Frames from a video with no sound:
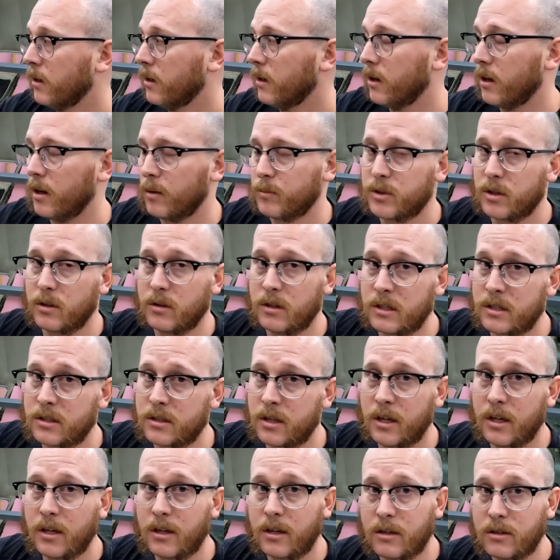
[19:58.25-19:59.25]
Um, so this
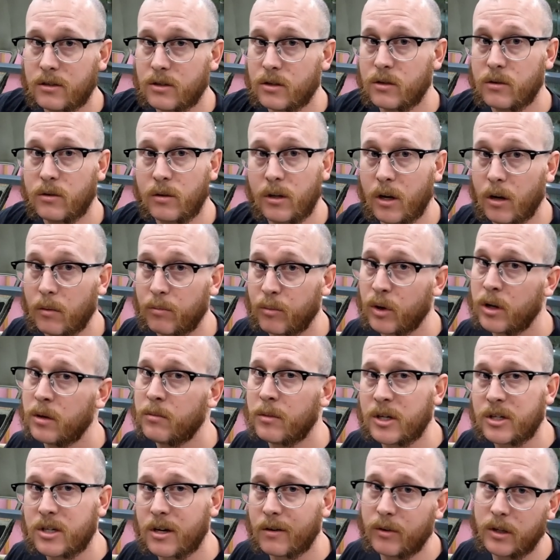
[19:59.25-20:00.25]
thing can do, you know, pretty
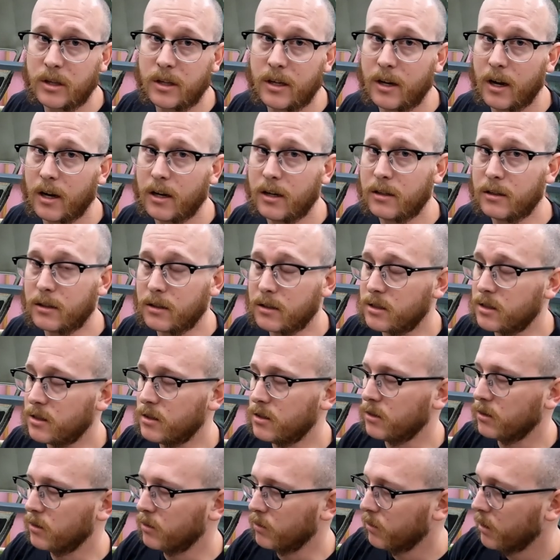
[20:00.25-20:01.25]
much everything I need it to
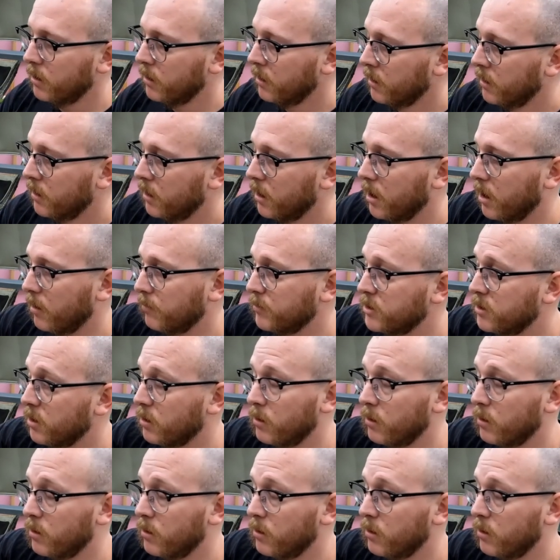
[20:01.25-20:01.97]
do. Um,